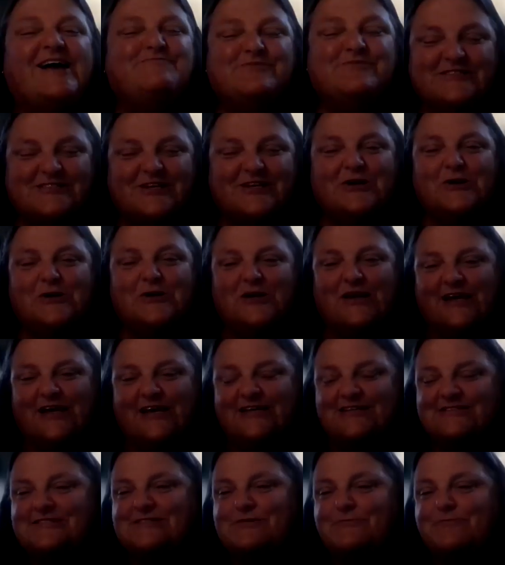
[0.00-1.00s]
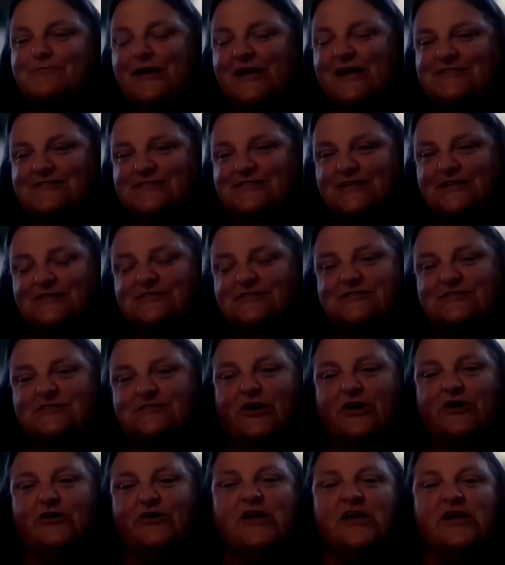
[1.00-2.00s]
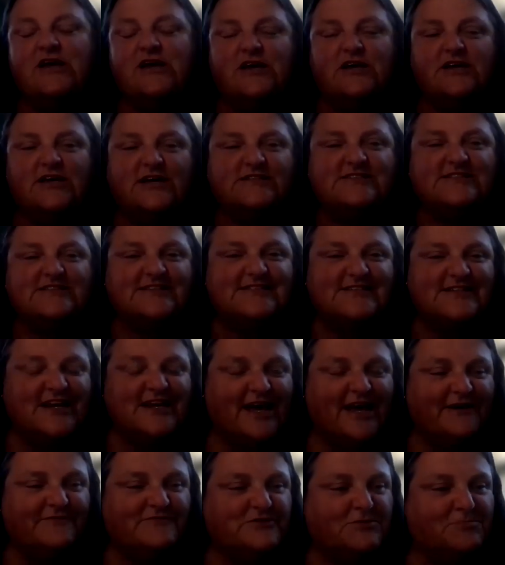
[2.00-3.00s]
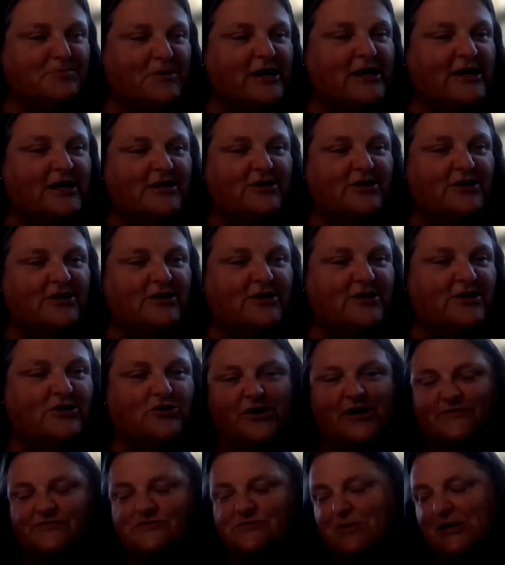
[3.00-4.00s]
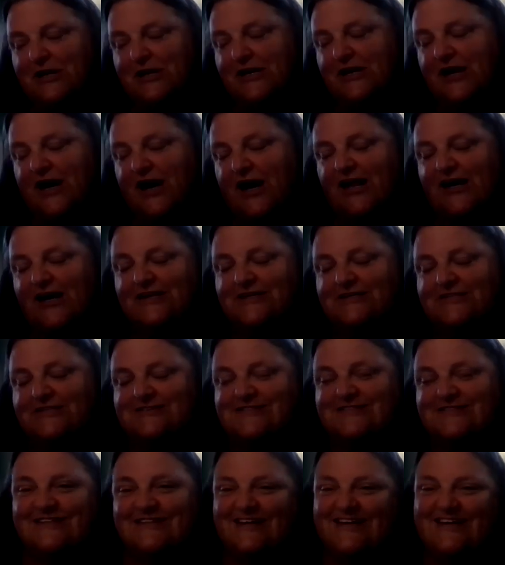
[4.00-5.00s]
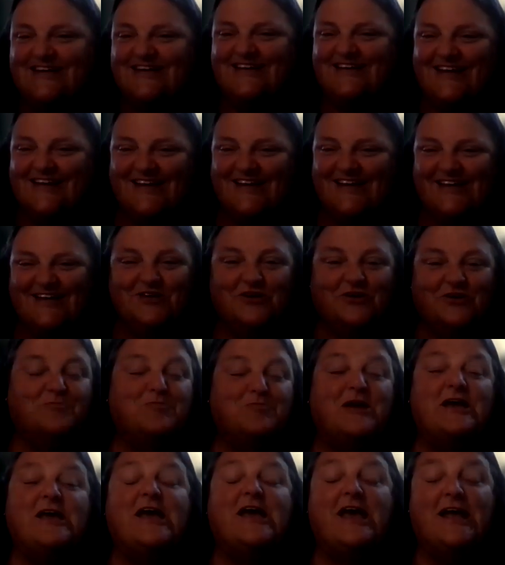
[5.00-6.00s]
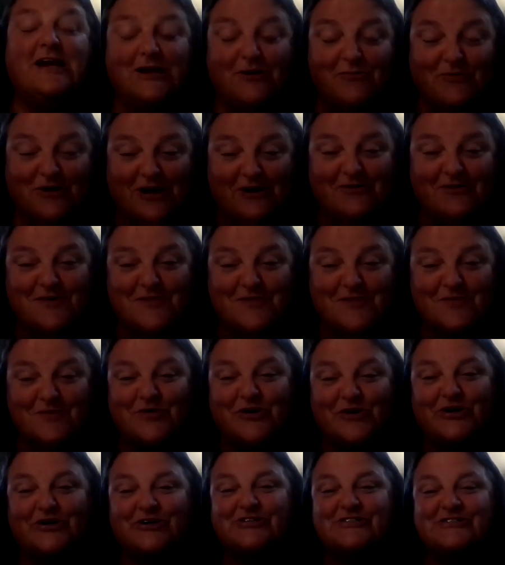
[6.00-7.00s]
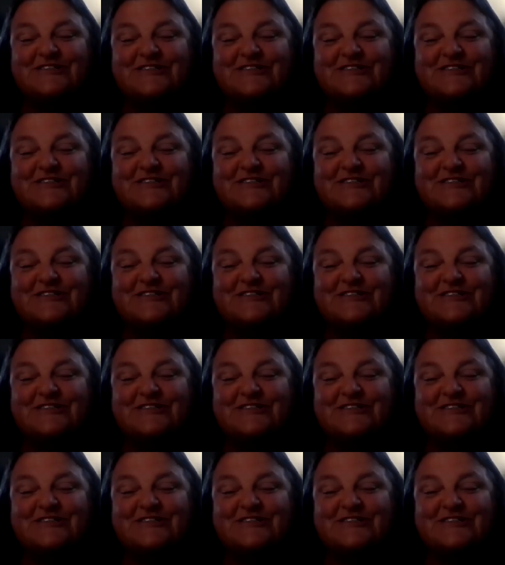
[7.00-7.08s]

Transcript: Globally. Absolutely, it's amazing. So it doesn't have to be, you don't have to be an island. It could be anywhere in the